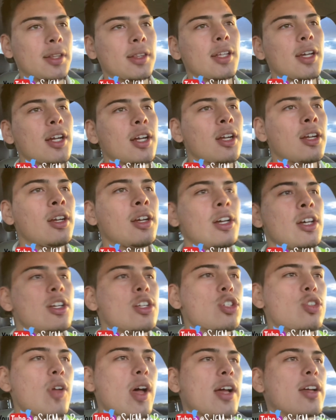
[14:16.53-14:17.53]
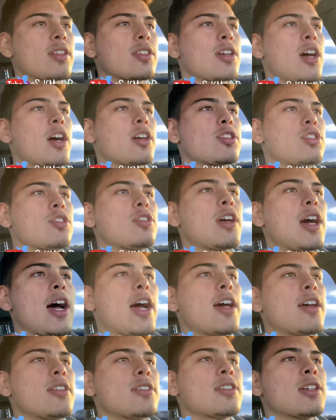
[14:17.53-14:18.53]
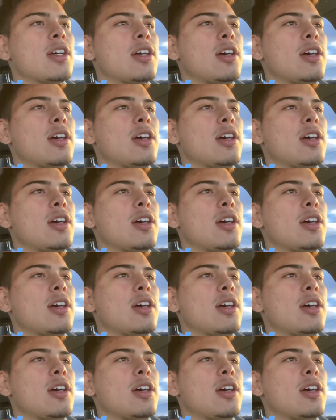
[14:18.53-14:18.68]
there, so I could talk to you guys.